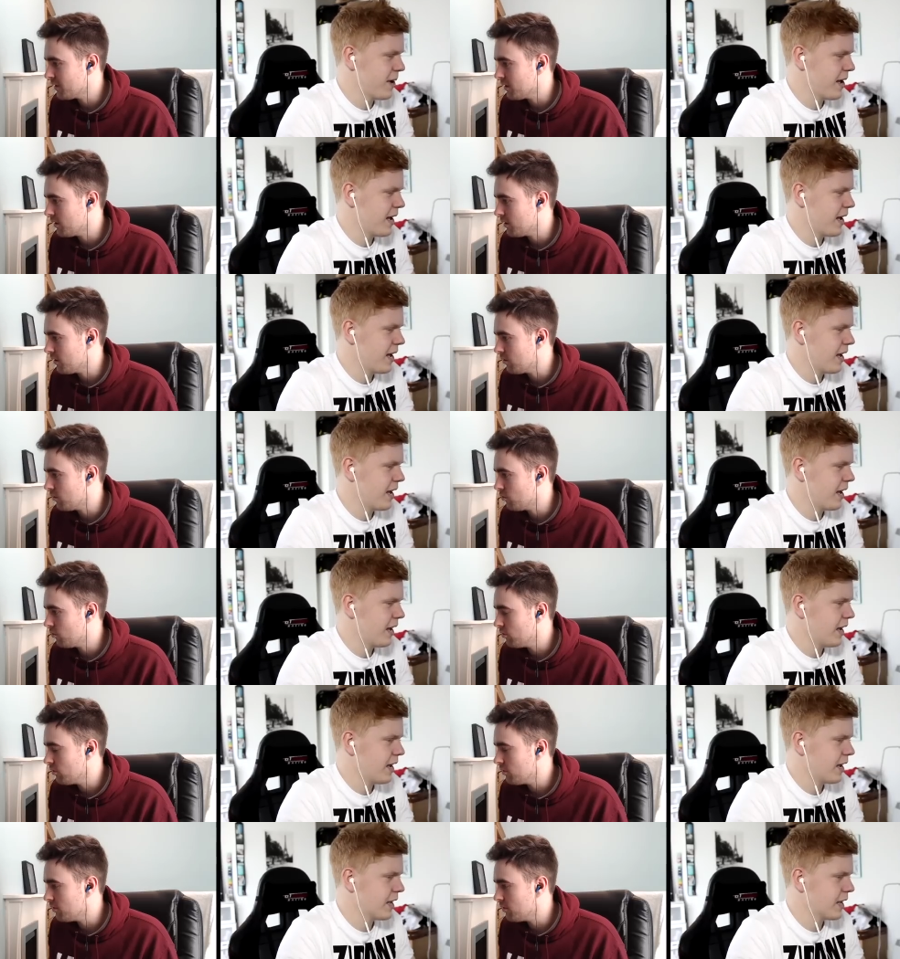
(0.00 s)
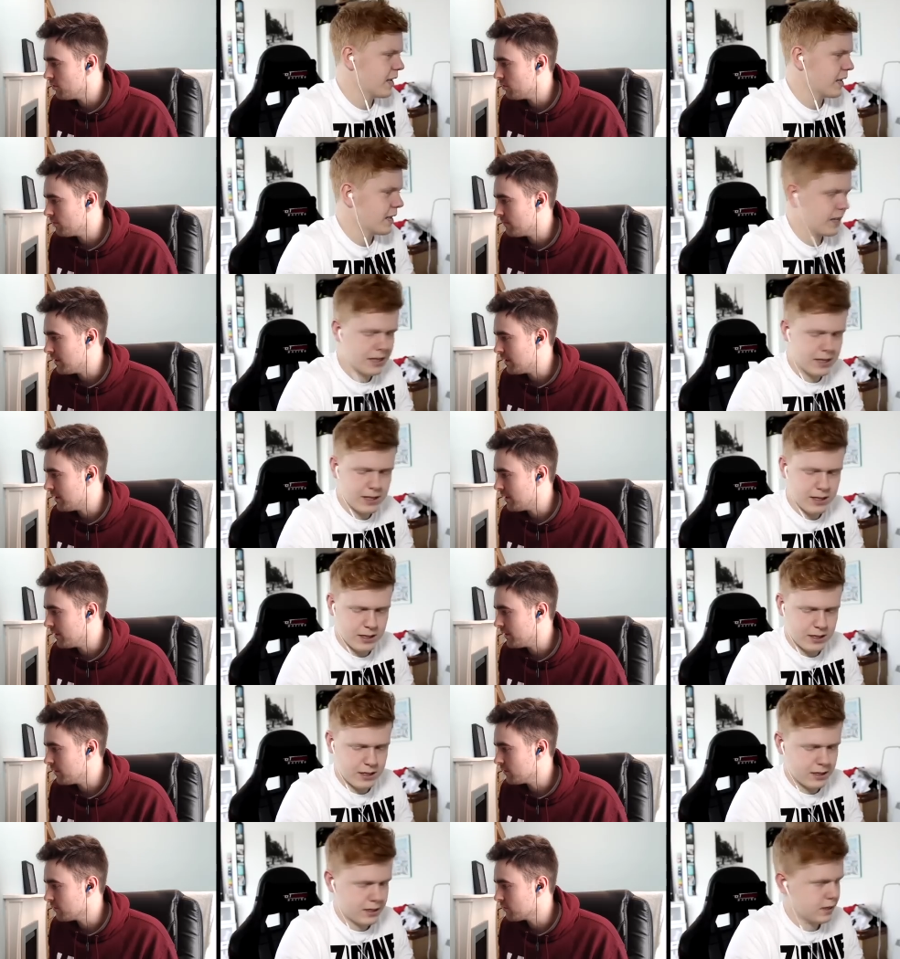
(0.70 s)
Speaker 1: Oh
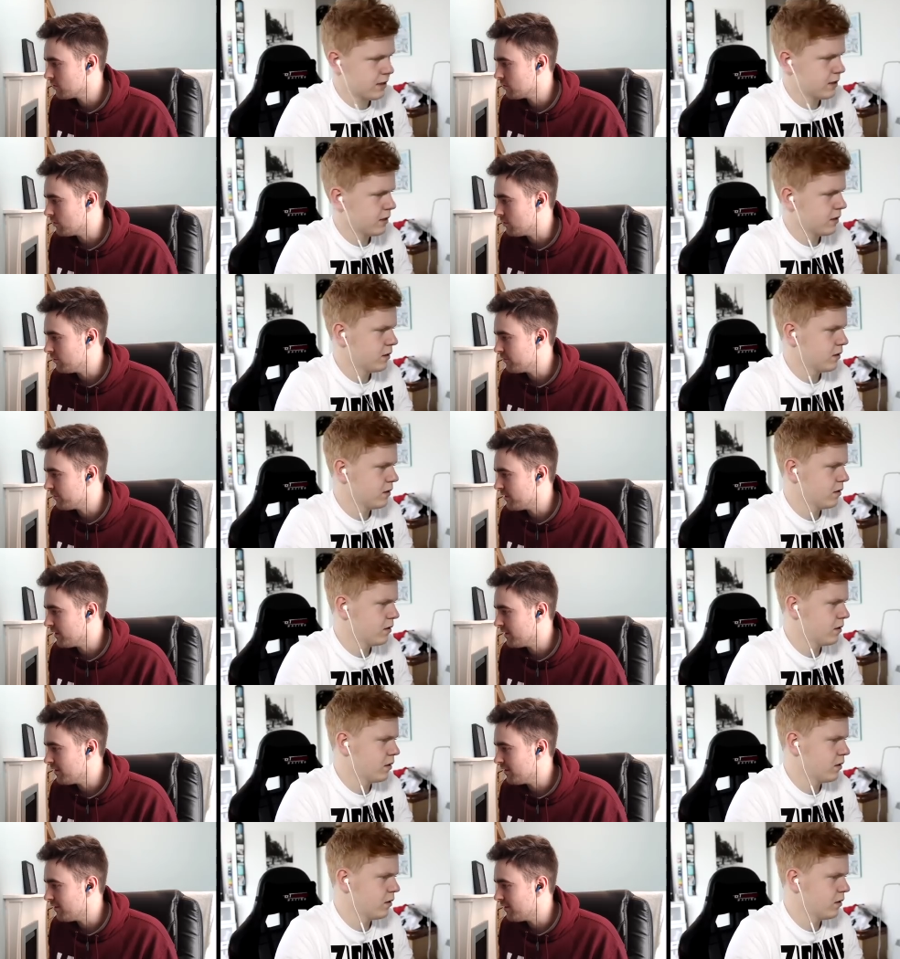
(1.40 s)
my god.